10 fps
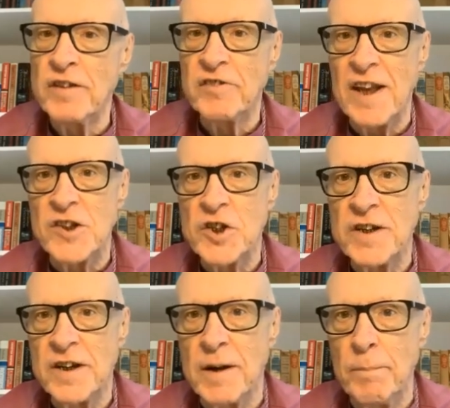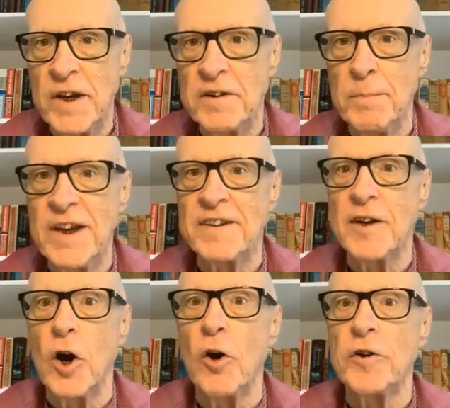I've already said she
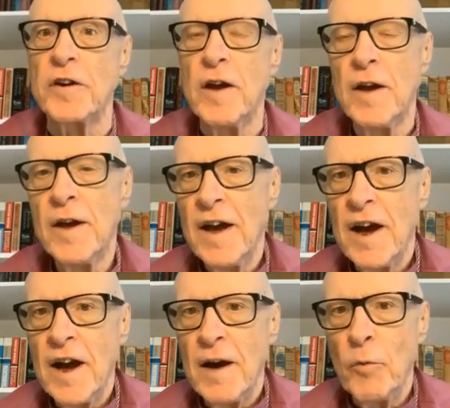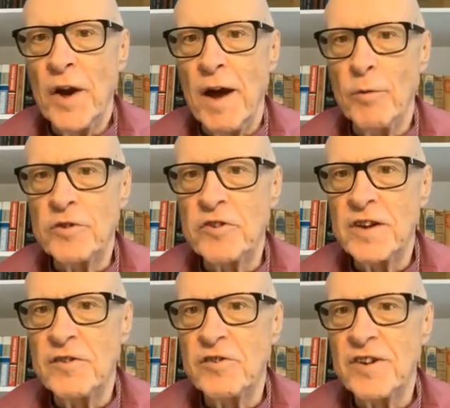committed me to God when
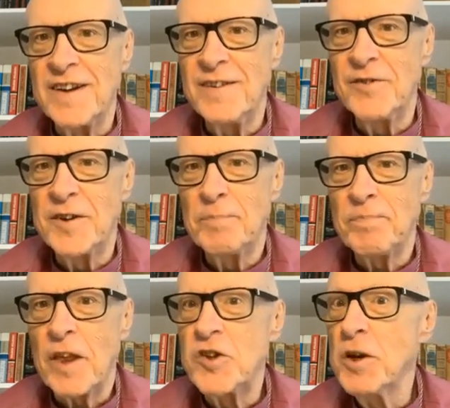I was conceived.